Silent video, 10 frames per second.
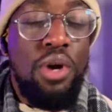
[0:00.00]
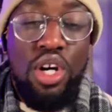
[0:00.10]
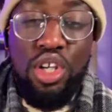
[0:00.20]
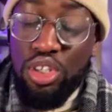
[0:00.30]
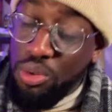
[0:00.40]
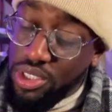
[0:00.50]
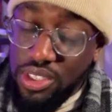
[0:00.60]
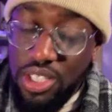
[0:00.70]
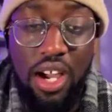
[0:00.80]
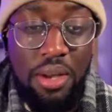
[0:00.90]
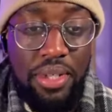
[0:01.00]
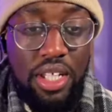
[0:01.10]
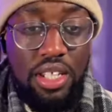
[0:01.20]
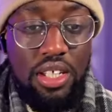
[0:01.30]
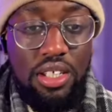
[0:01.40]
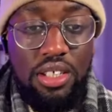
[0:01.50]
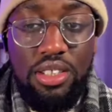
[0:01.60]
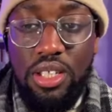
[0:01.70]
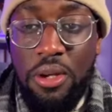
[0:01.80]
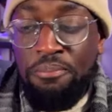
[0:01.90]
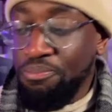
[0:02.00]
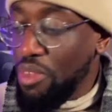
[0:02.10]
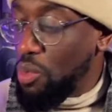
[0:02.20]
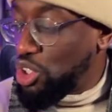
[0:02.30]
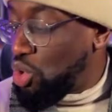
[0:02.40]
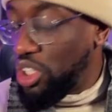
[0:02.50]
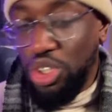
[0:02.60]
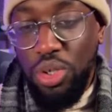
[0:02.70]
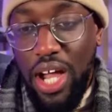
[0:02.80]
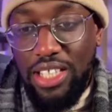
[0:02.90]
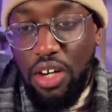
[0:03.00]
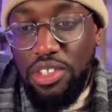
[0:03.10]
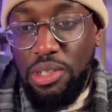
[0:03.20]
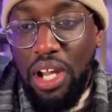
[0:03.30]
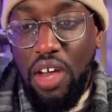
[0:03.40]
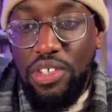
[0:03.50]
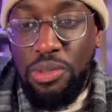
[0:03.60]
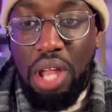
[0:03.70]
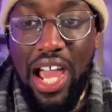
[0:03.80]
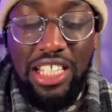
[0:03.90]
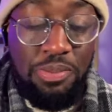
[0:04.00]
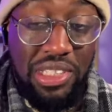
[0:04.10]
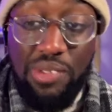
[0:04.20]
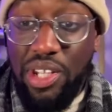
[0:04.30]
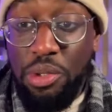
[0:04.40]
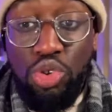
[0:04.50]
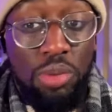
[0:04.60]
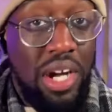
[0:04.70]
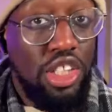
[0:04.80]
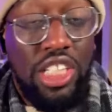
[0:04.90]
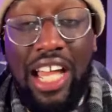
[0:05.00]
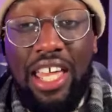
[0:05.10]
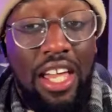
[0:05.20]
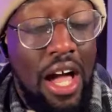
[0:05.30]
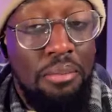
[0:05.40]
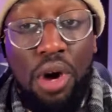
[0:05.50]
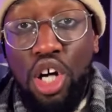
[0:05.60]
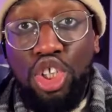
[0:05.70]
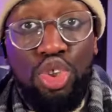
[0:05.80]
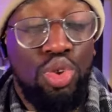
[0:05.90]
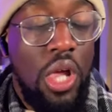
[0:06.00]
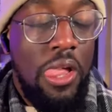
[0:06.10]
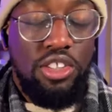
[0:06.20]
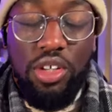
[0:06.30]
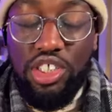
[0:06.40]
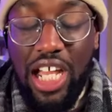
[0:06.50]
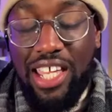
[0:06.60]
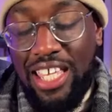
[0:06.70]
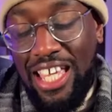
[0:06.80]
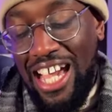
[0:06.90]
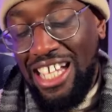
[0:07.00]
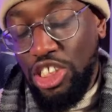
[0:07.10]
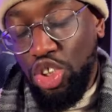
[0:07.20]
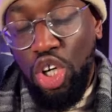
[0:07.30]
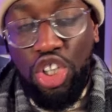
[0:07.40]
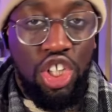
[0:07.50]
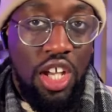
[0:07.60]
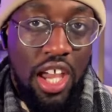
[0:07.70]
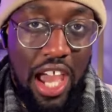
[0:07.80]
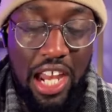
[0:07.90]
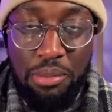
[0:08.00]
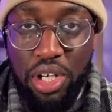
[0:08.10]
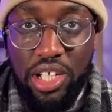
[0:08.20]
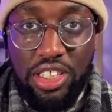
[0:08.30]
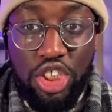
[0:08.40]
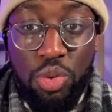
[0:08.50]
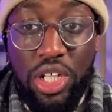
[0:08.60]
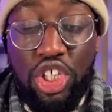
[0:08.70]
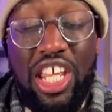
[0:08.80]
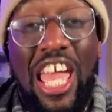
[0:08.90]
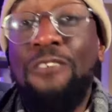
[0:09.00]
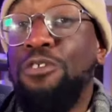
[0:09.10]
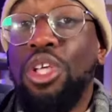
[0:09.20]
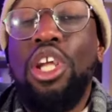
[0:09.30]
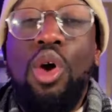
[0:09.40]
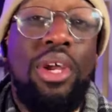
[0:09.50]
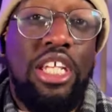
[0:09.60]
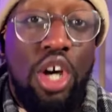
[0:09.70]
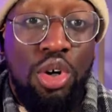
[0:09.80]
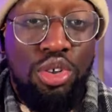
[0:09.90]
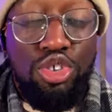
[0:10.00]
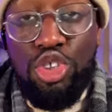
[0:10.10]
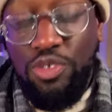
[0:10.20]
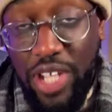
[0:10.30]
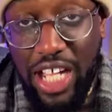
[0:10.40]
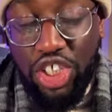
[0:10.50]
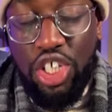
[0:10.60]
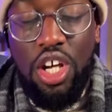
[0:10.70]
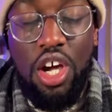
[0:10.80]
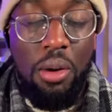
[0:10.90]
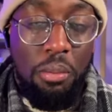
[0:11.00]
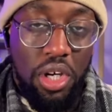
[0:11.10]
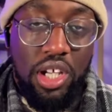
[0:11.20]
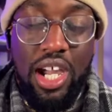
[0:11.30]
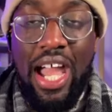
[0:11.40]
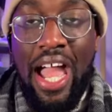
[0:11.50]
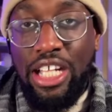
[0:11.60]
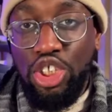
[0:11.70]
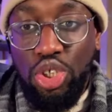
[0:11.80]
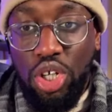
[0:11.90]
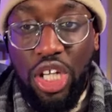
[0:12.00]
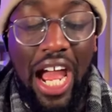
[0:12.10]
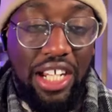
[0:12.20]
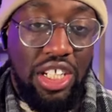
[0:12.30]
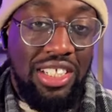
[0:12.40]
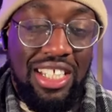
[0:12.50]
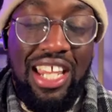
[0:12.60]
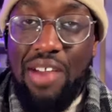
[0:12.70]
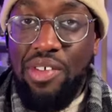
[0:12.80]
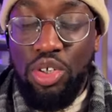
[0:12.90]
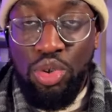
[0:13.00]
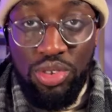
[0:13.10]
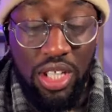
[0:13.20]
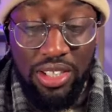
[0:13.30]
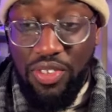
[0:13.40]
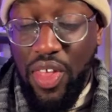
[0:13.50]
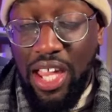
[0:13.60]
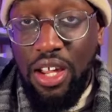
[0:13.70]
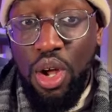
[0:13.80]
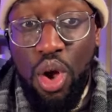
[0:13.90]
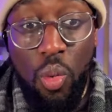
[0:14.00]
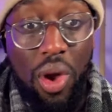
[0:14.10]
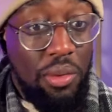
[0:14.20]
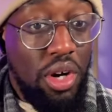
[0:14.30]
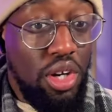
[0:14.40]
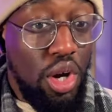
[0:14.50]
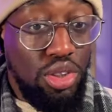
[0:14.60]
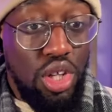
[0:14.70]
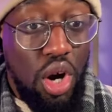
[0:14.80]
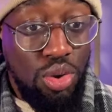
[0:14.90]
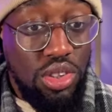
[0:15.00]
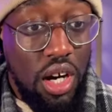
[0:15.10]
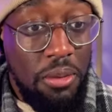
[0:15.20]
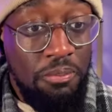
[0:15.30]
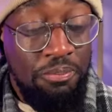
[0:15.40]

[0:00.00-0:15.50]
Book, you know what time it is. We're talking to you guys, obviously, about Love is Blind. Specifically, we're talking about Jackie and Marshall. Sorry, Jackie and Josh and the Monica situation. If you didn't already know, newsflash, Monica and Josh actually did have a little thing where they were going to go to the altar.